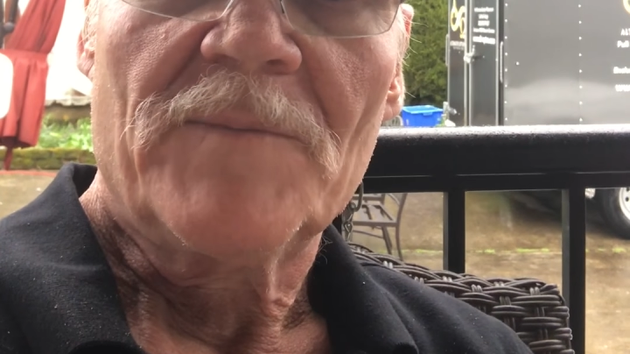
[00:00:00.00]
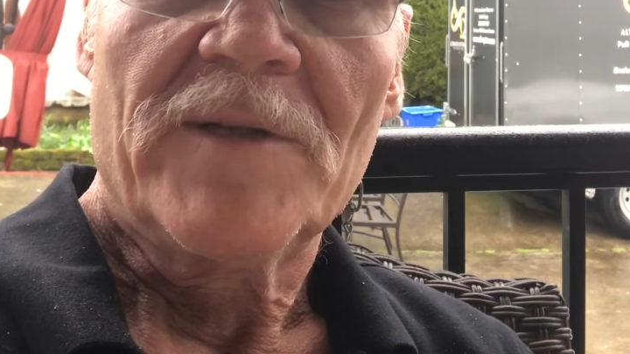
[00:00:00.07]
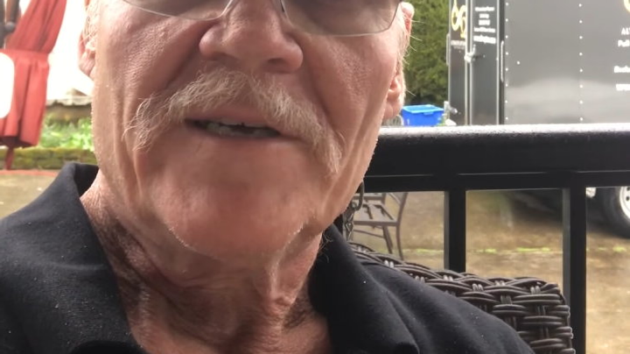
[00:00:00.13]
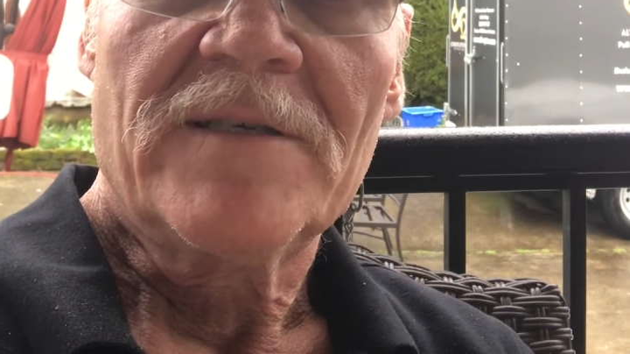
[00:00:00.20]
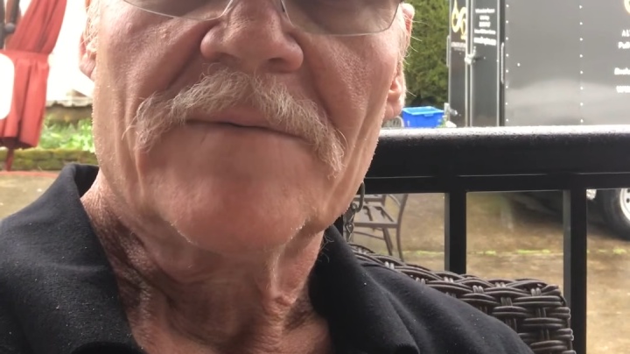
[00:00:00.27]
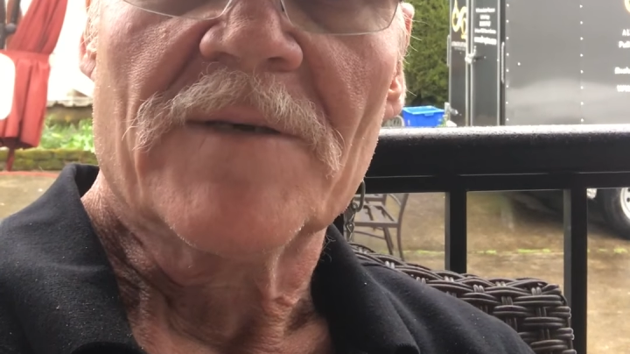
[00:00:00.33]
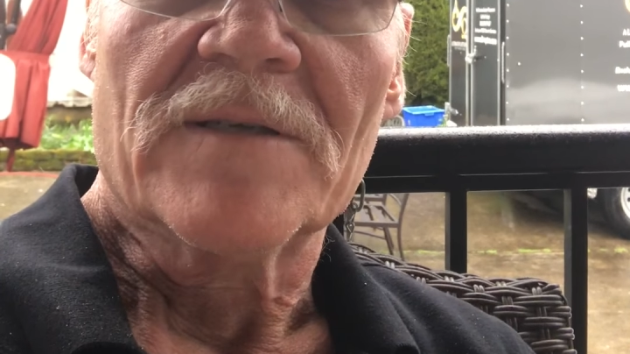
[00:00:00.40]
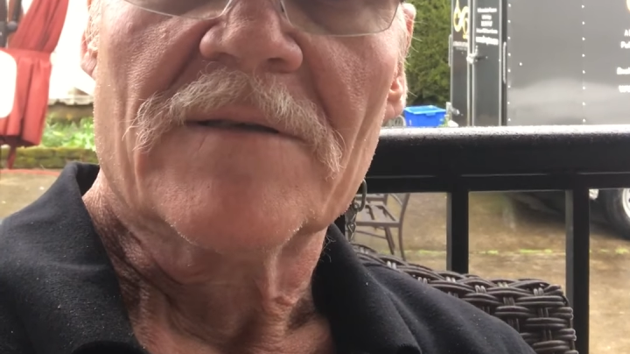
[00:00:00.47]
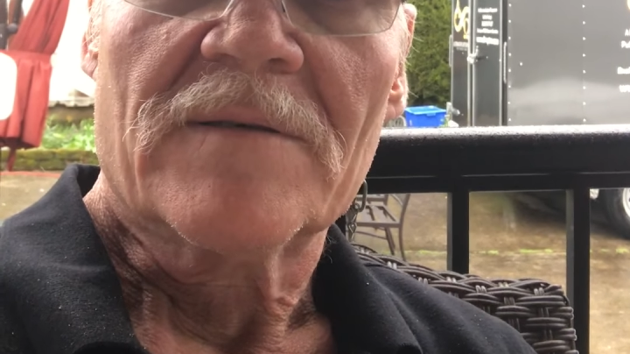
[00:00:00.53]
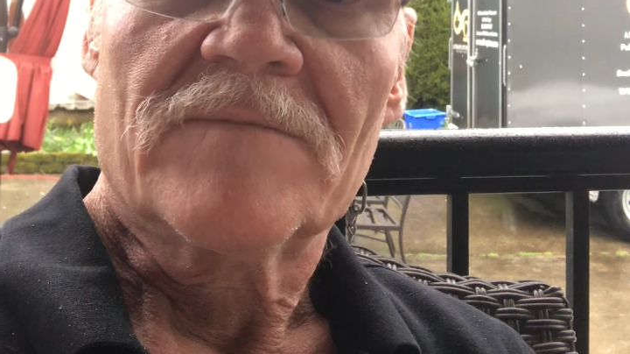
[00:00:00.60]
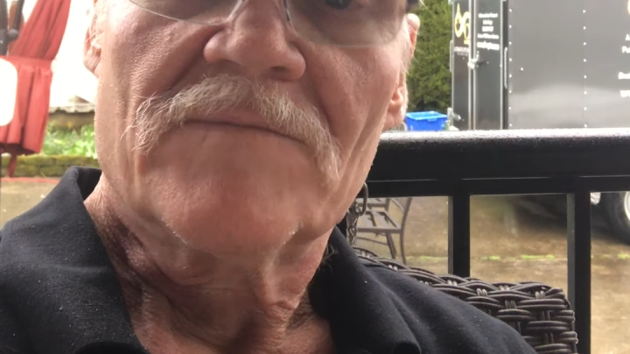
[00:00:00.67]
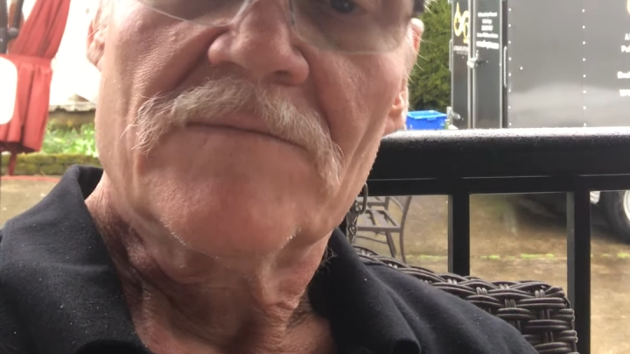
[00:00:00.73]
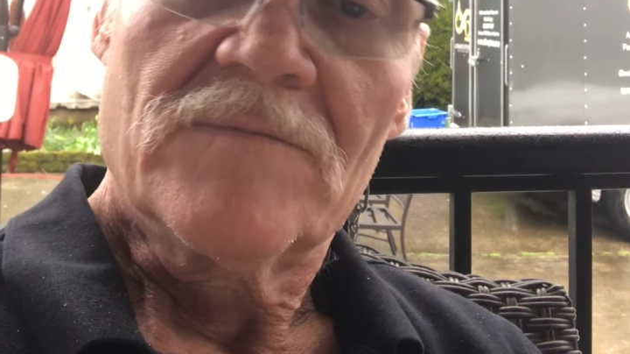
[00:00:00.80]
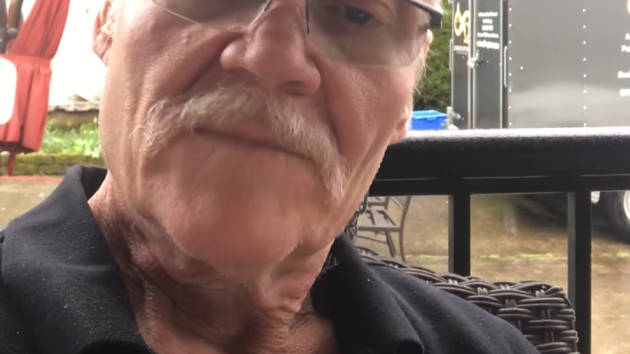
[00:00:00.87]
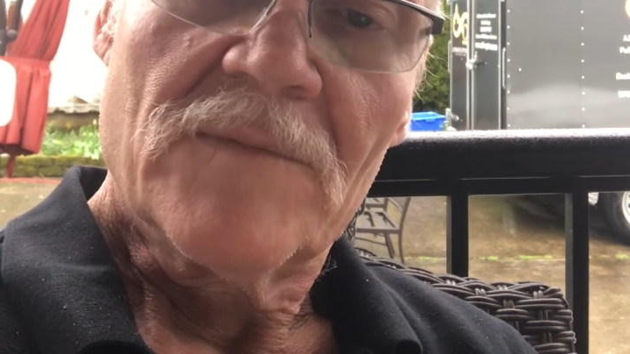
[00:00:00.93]
placement.
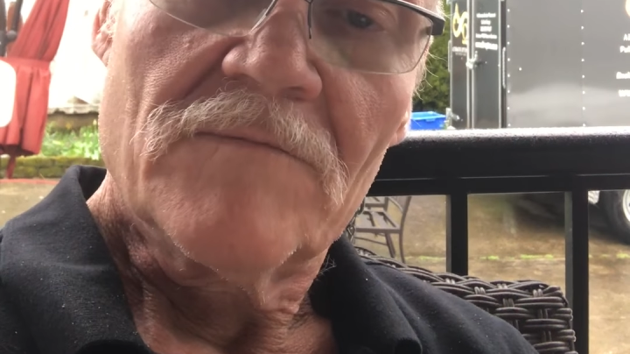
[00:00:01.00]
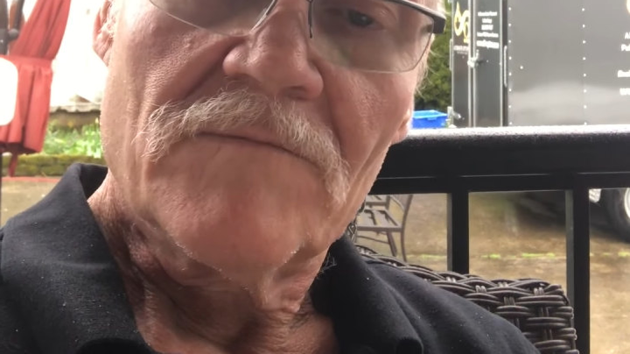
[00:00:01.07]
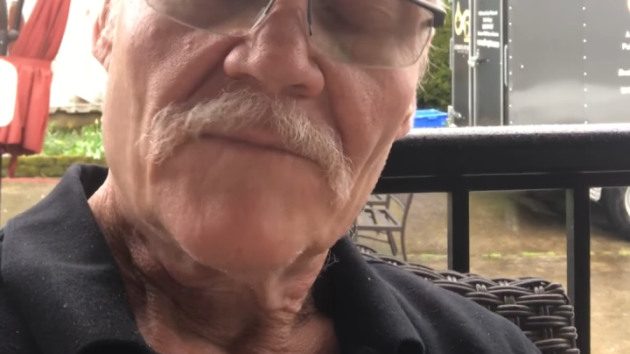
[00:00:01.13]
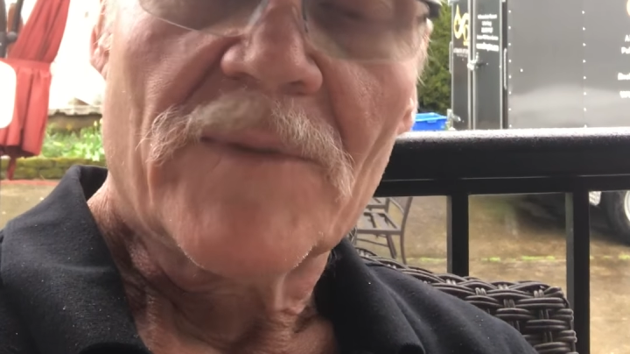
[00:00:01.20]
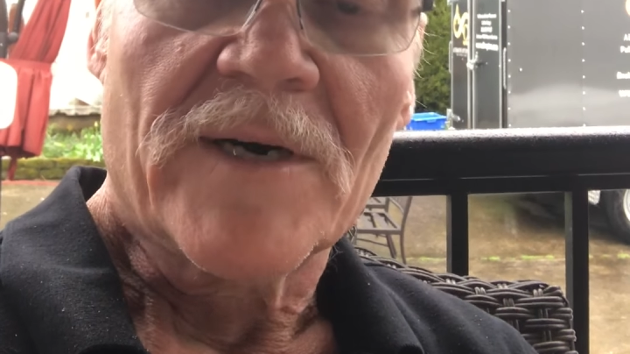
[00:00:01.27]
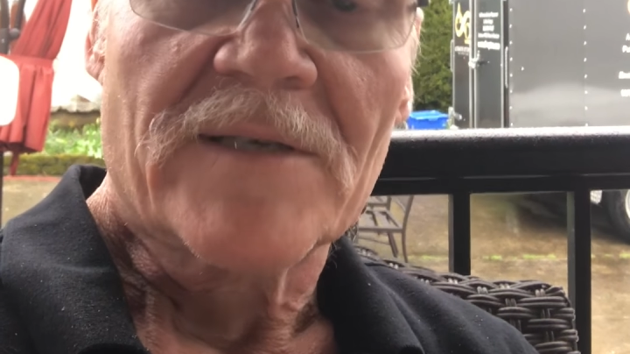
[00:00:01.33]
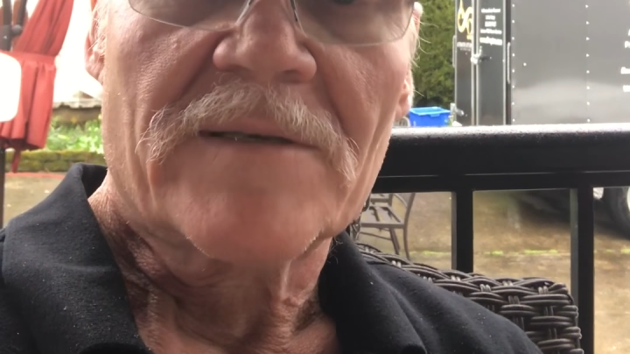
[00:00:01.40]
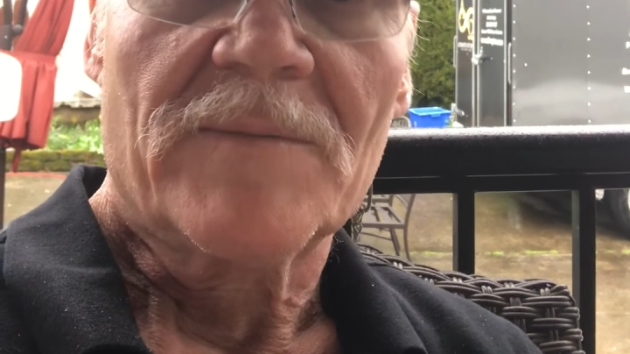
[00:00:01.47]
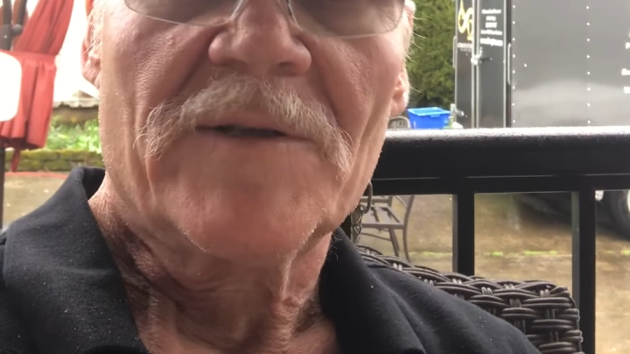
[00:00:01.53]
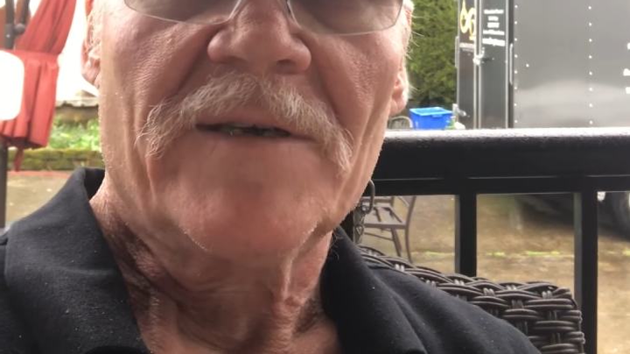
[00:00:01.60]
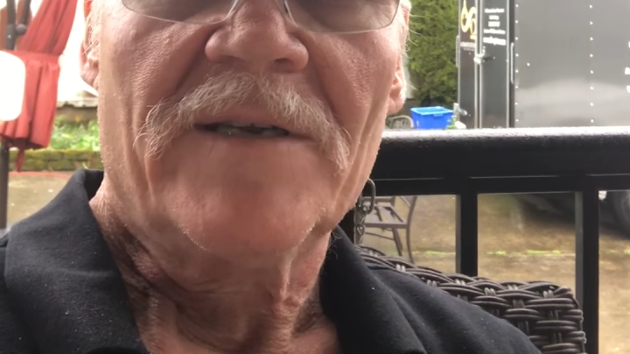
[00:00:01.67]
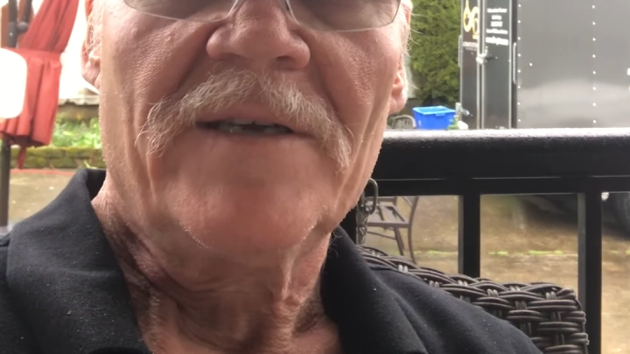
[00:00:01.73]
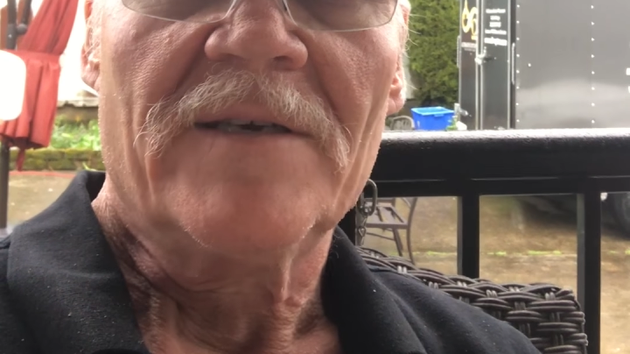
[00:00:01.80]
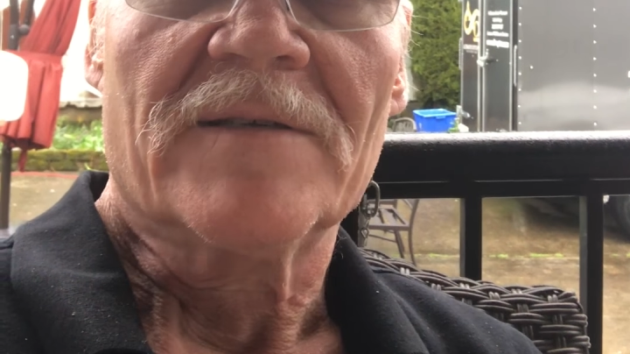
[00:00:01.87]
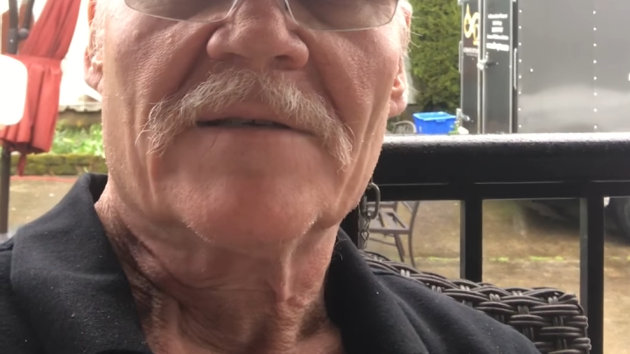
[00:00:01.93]
Possibly
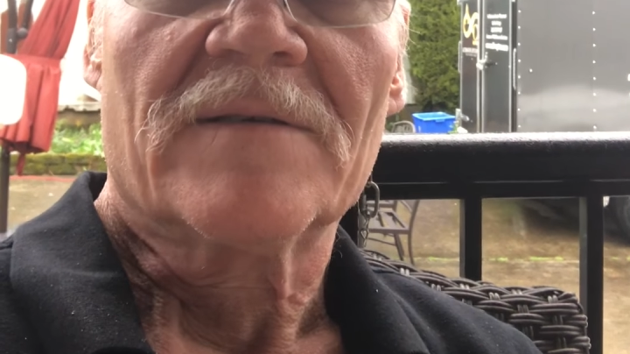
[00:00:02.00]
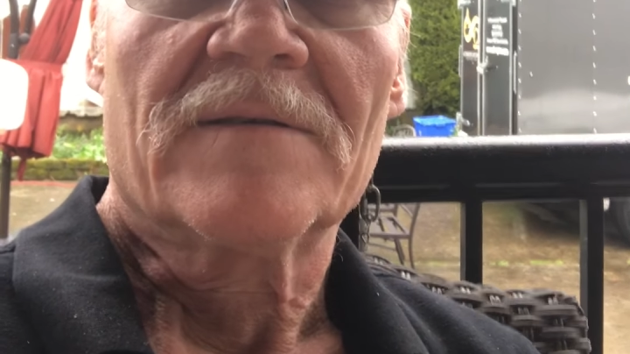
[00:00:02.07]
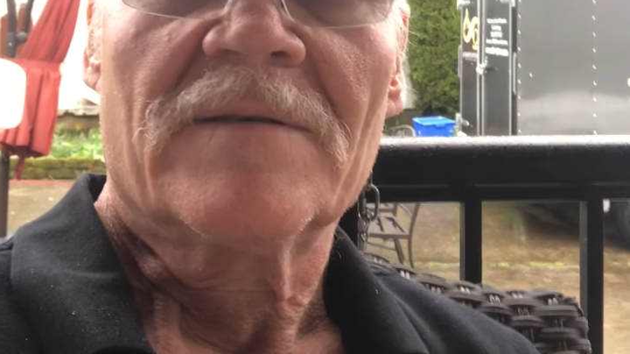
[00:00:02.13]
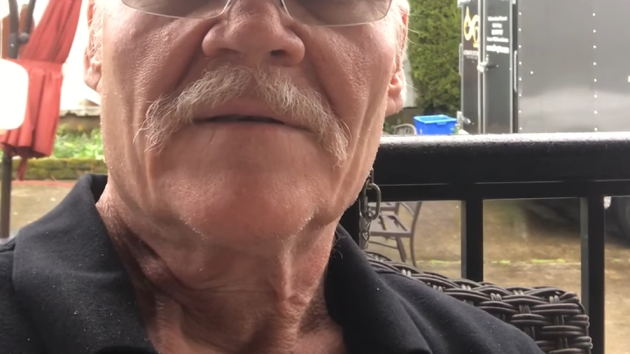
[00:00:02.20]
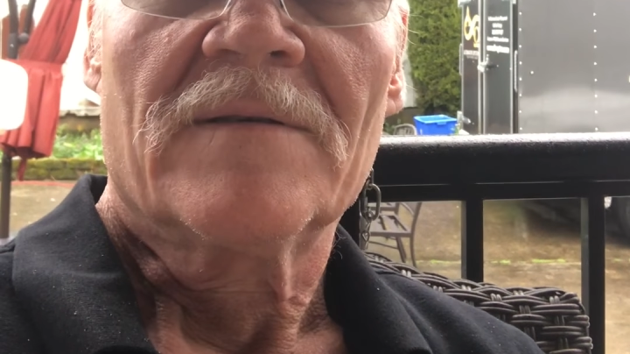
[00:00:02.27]
it is.